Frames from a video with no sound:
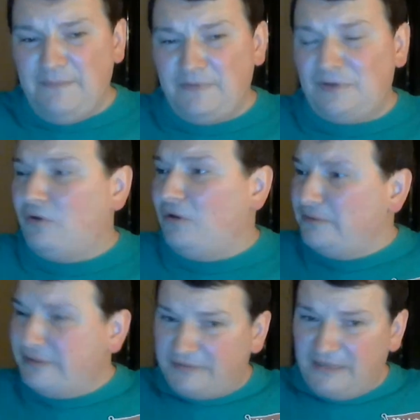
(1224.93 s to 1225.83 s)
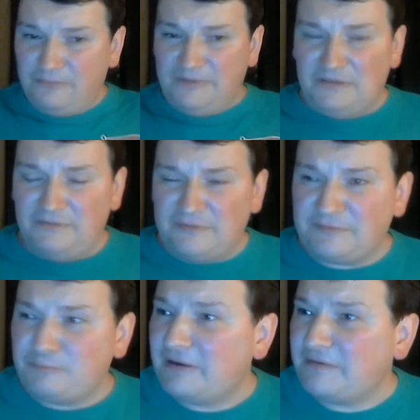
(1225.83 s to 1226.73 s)
can always stay relevant,
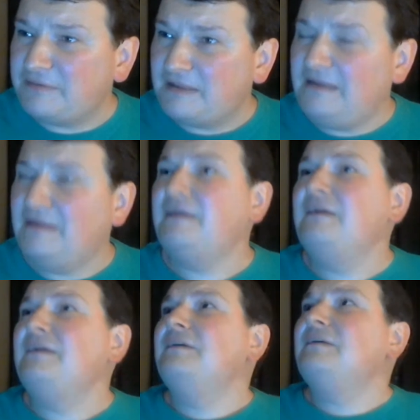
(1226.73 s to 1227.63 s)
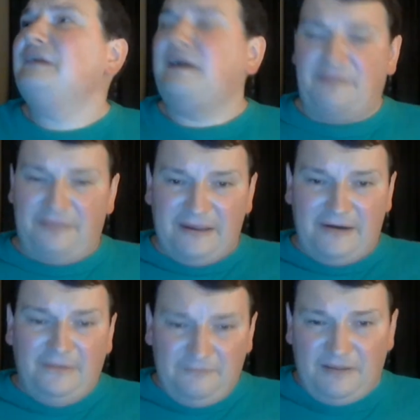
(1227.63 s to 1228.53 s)
stay
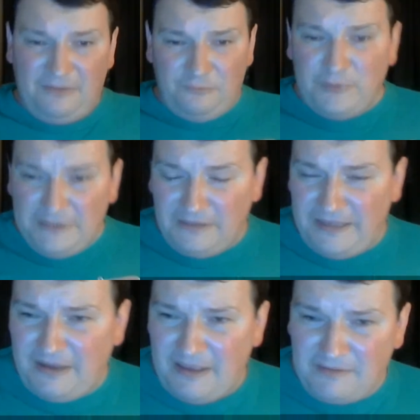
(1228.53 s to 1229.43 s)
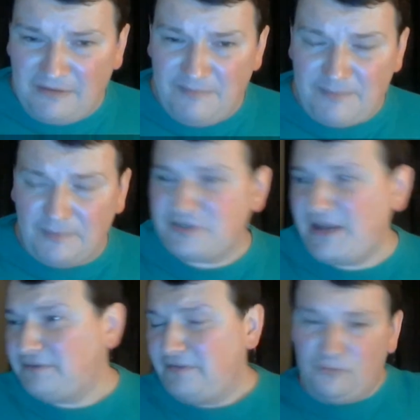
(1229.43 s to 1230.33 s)
there and real, and give people a
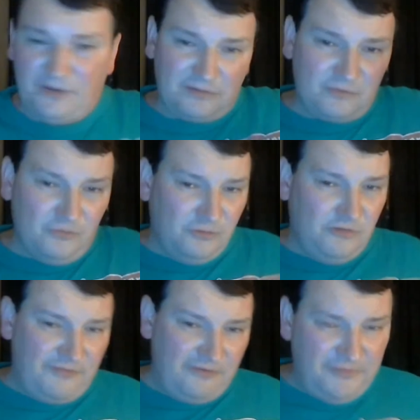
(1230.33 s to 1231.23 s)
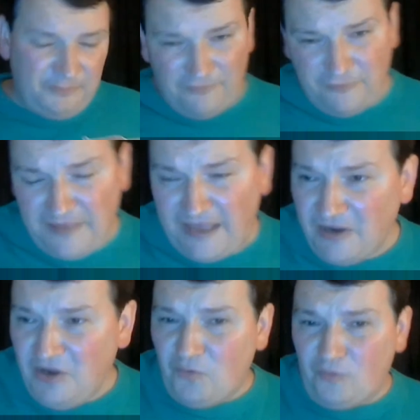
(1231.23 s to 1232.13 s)
chance to either run it solo if you prefer that,
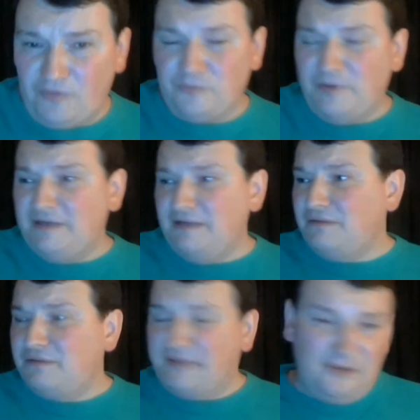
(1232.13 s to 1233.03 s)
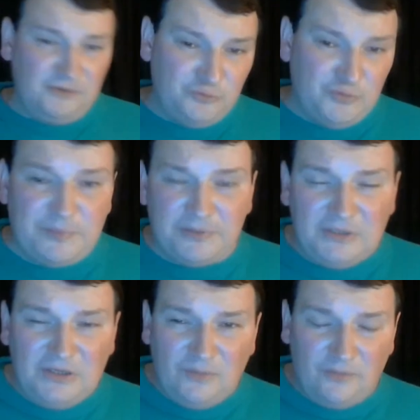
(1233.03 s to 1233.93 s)
or to run it in a scaled group
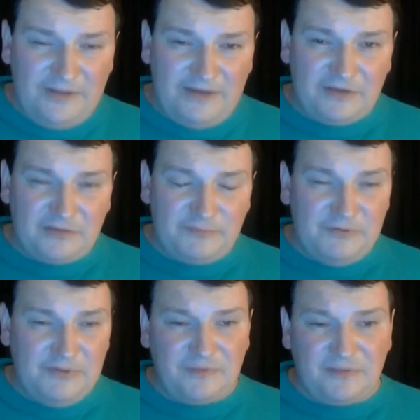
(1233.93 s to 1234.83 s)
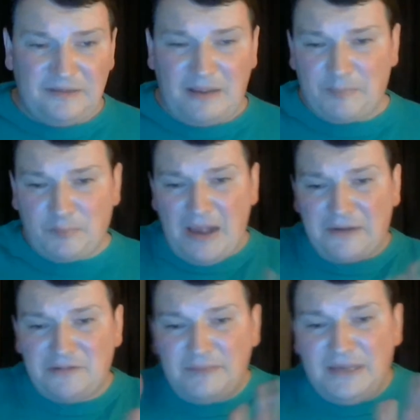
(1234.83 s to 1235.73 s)
where they can experience an
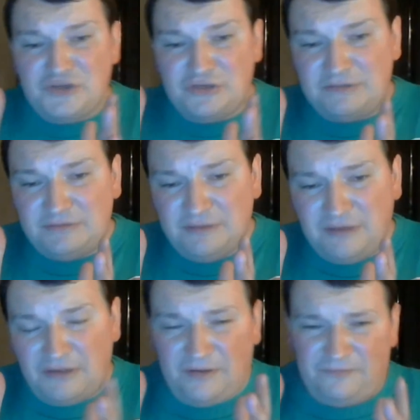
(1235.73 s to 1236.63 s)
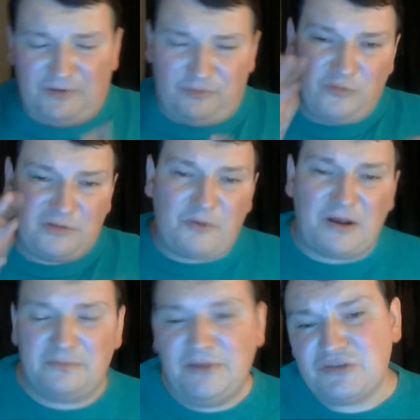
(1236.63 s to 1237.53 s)
approximation, a gross
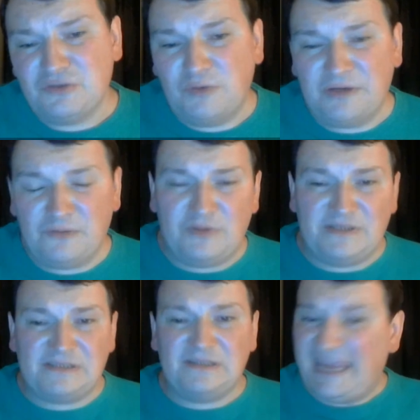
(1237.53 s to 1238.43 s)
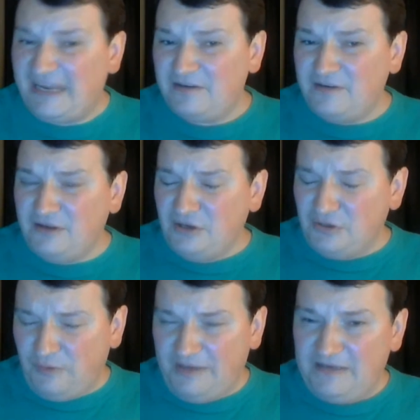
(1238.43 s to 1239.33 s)
approximation of what it was like
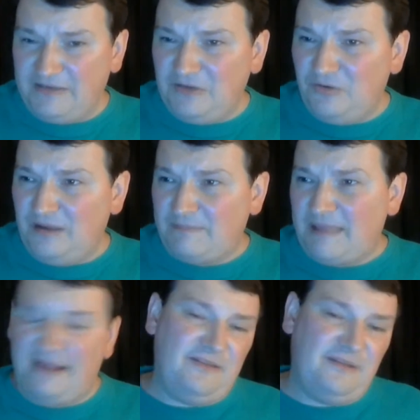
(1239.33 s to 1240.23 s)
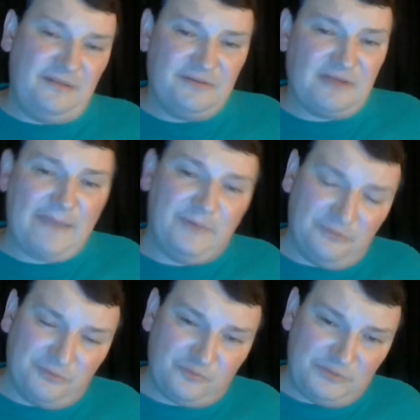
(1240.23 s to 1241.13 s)
running it, back in the time when it
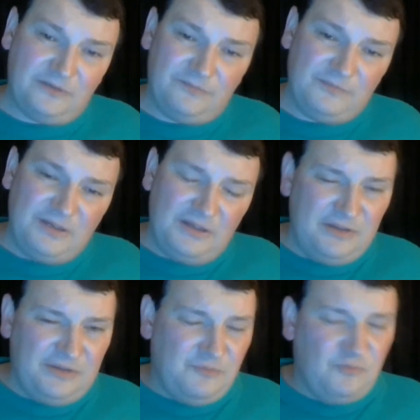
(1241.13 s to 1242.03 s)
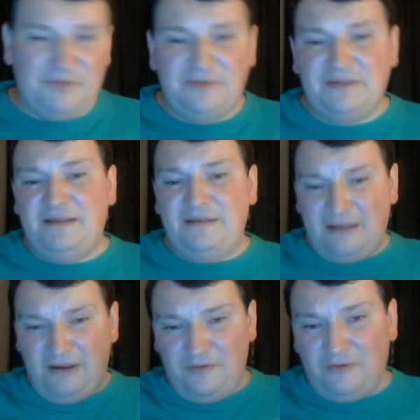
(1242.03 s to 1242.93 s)
was real. Once again,
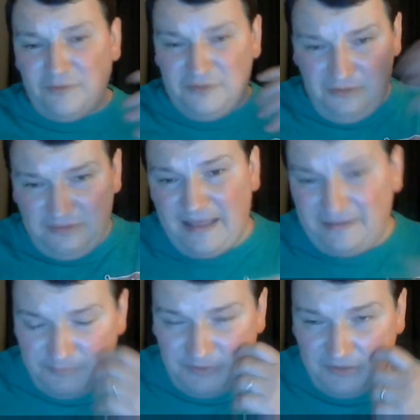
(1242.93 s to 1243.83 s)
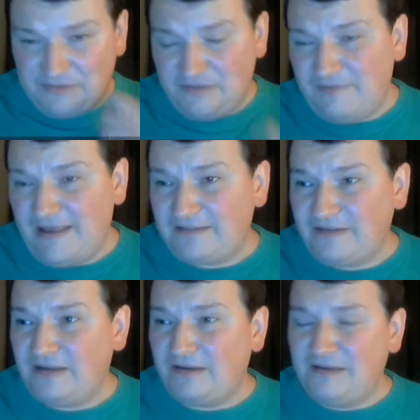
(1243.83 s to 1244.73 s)
I would always use that because of the fact that
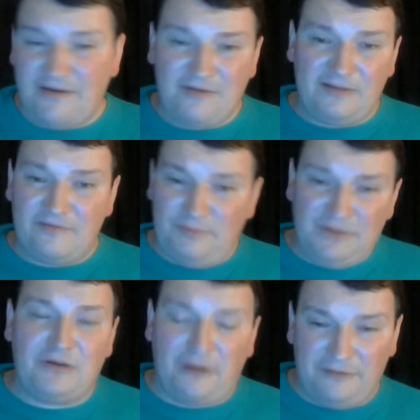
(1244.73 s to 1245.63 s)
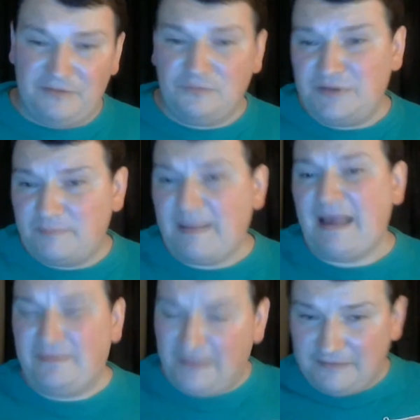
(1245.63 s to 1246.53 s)
it'll never be as hard as it was
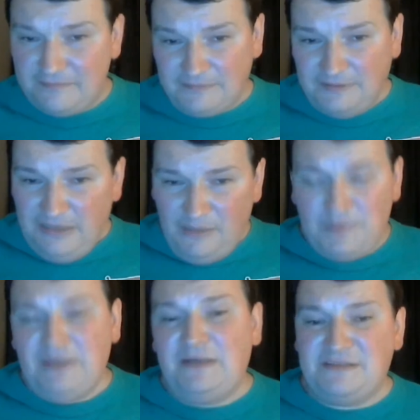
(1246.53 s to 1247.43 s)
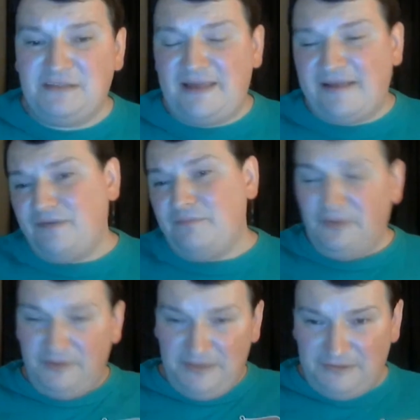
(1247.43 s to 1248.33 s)
back then, because of the fact that
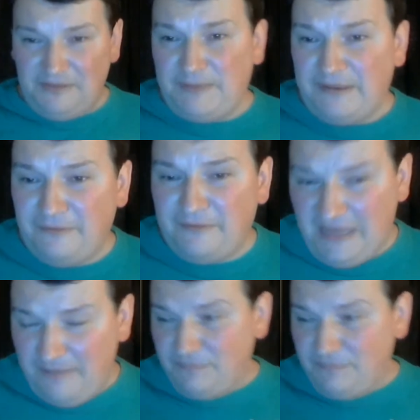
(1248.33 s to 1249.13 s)
abilities get better, the game